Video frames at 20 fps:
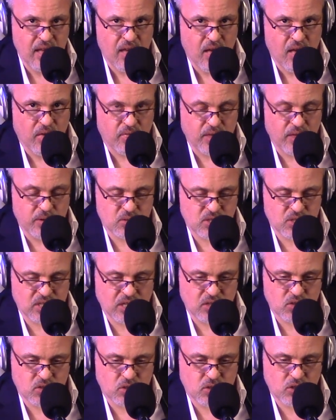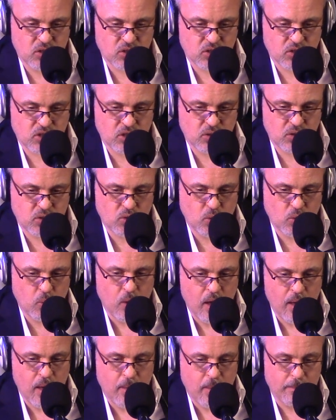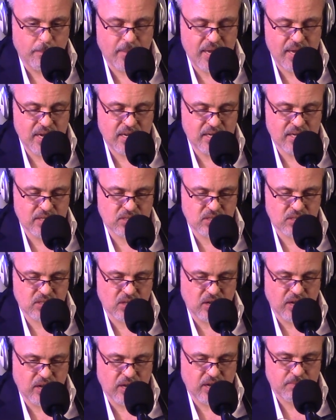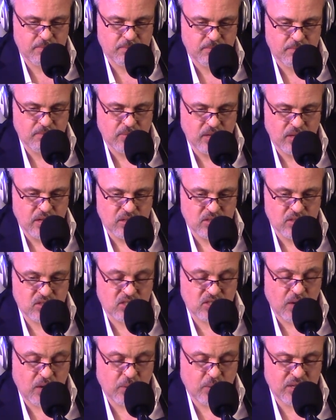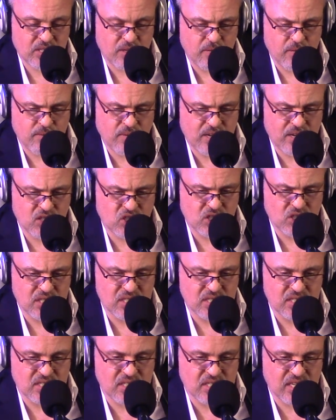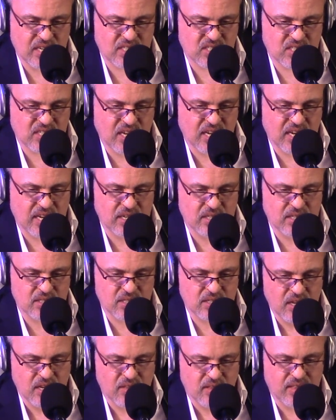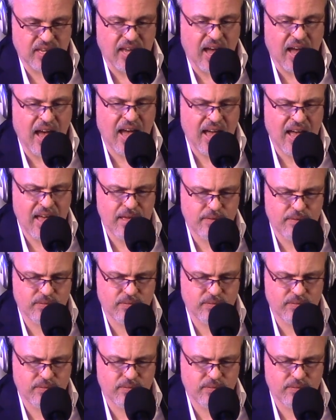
those things on your social media site. So, as convention dictates, the I've